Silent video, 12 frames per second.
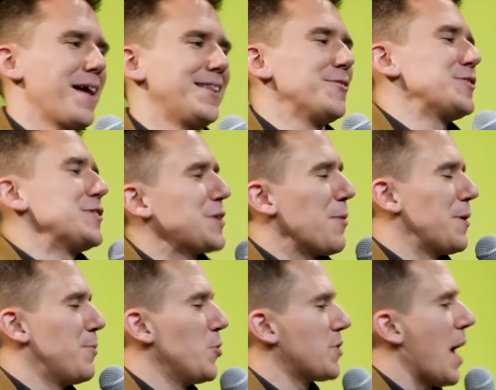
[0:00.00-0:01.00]
And there was a
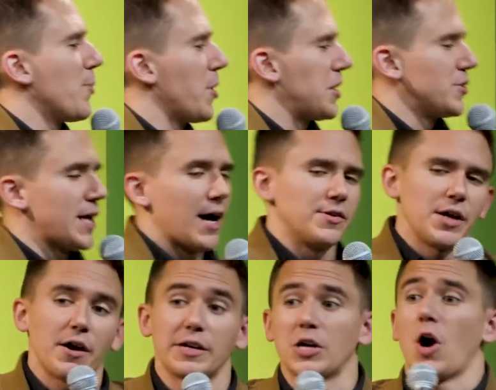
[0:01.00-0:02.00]
subway booth operator down
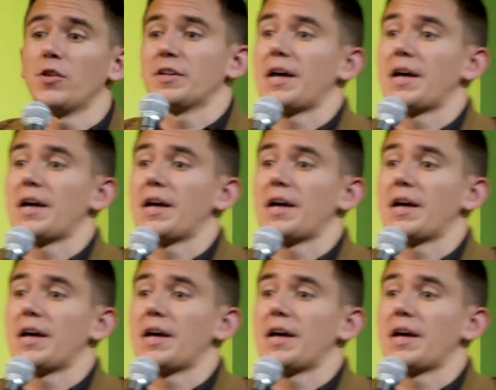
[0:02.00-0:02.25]
there, and he called